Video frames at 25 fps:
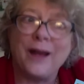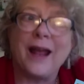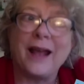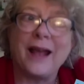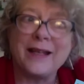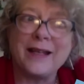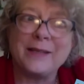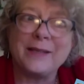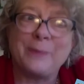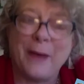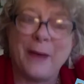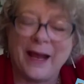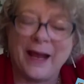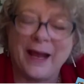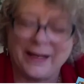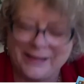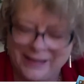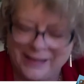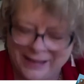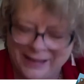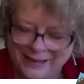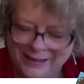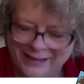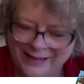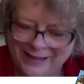
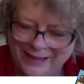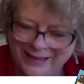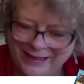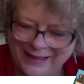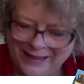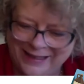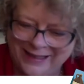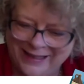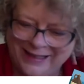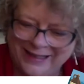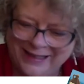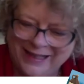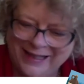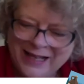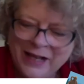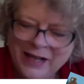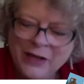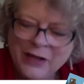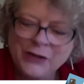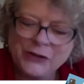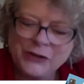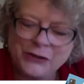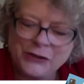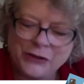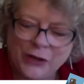expected.
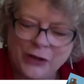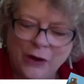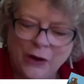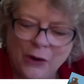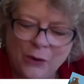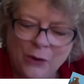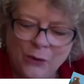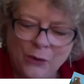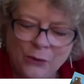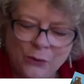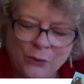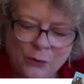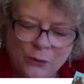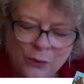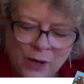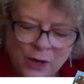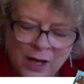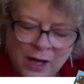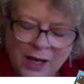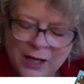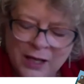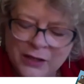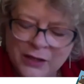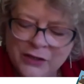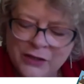so,
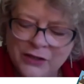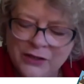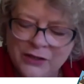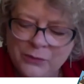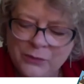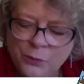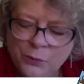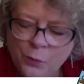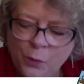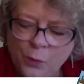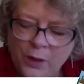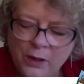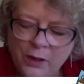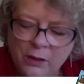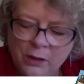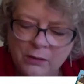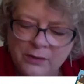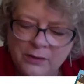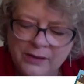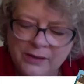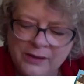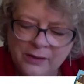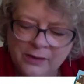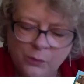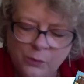
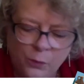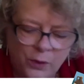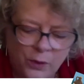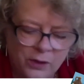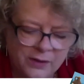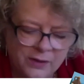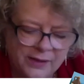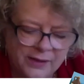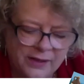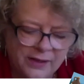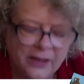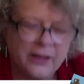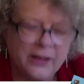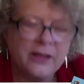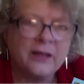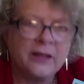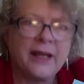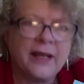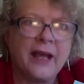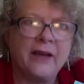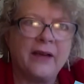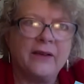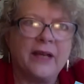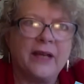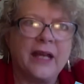Wilkes, Wilson
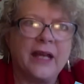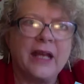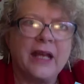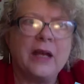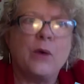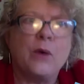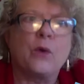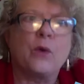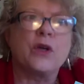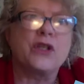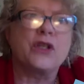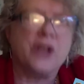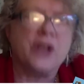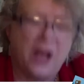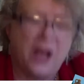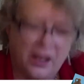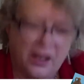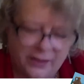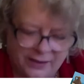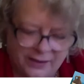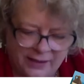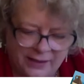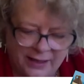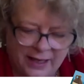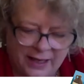County, or
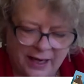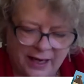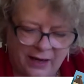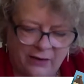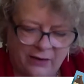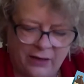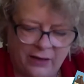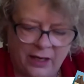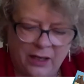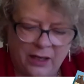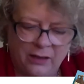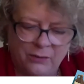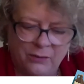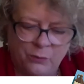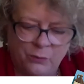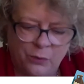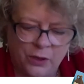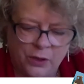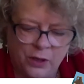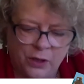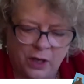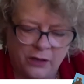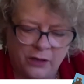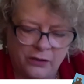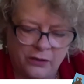Johnston County
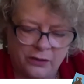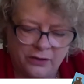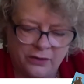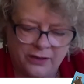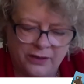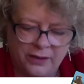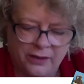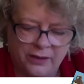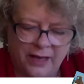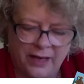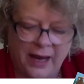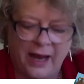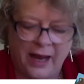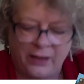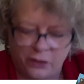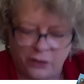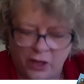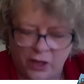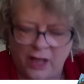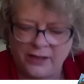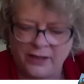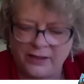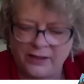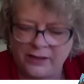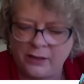which are yeah
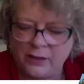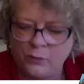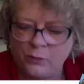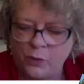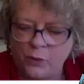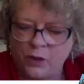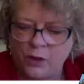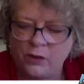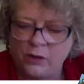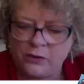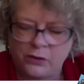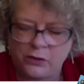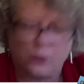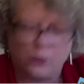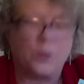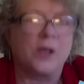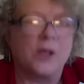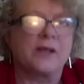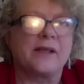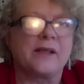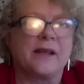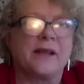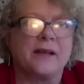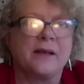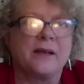johnston wilkes or
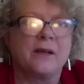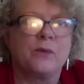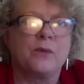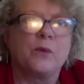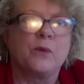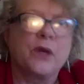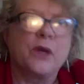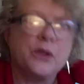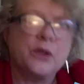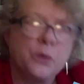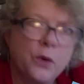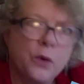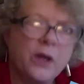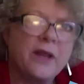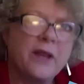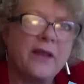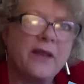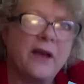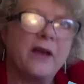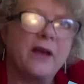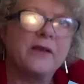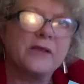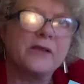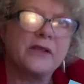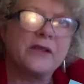wilson which one of
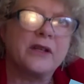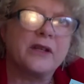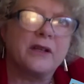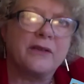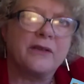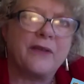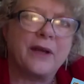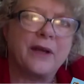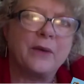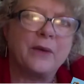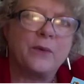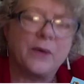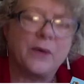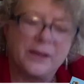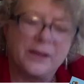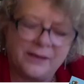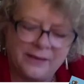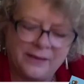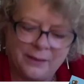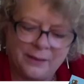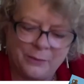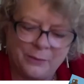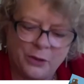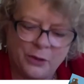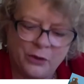those do you think was
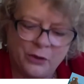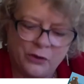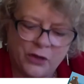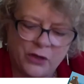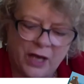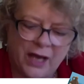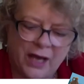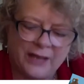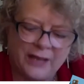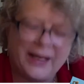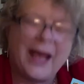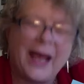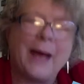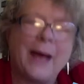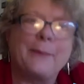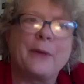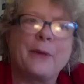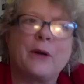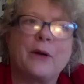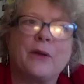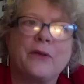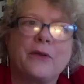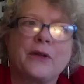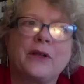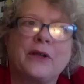the moonshine
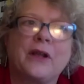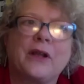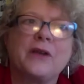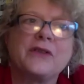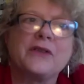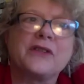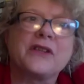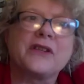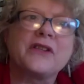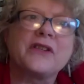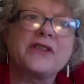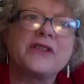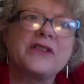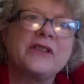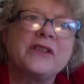capital the closest